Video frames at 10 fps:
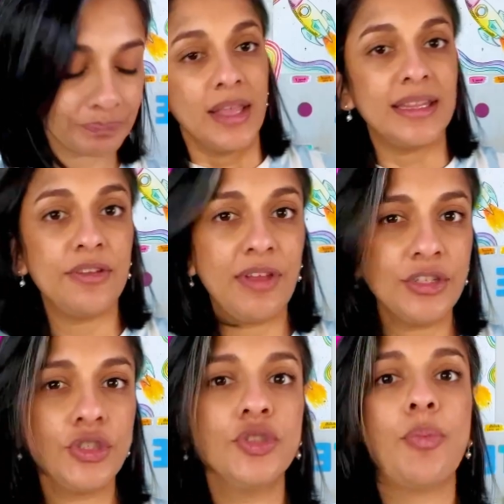The
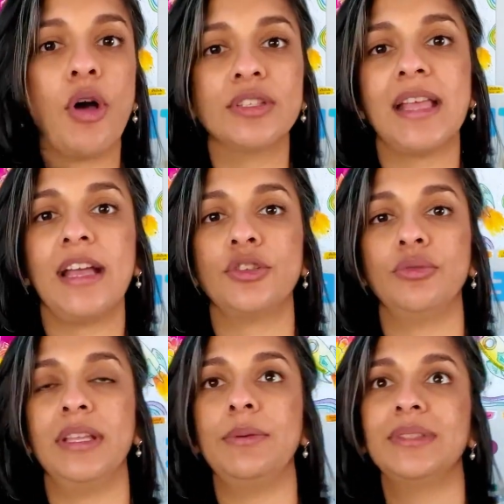inventor's box
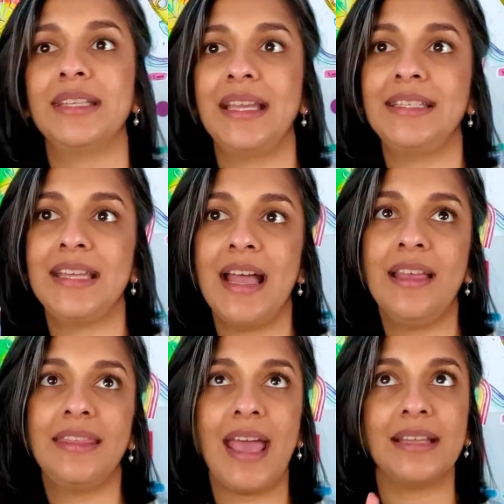actually was an idea
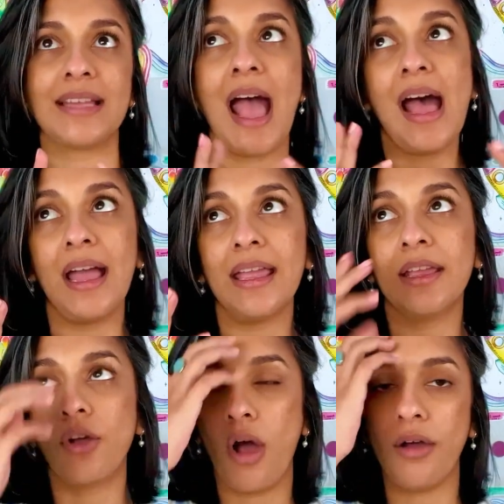that I
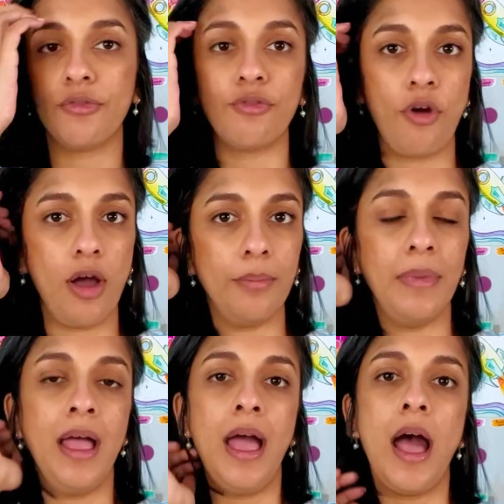got from
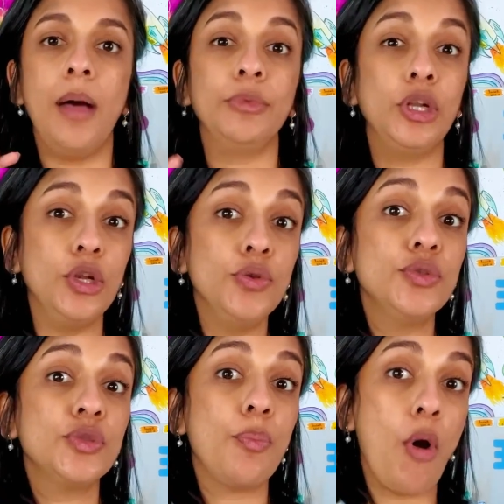the
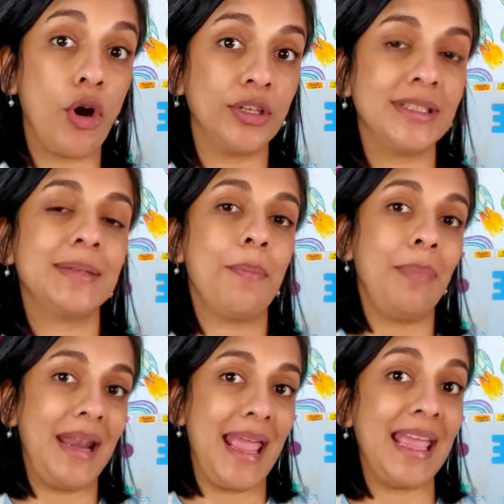loose parts
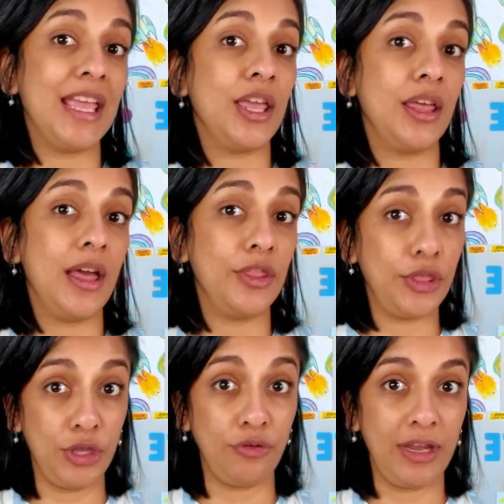play
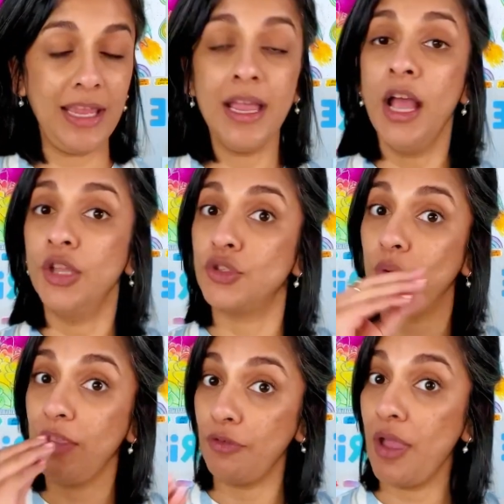theory. So
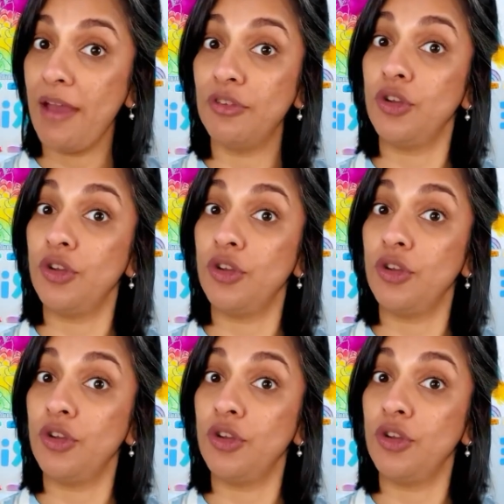if you haven't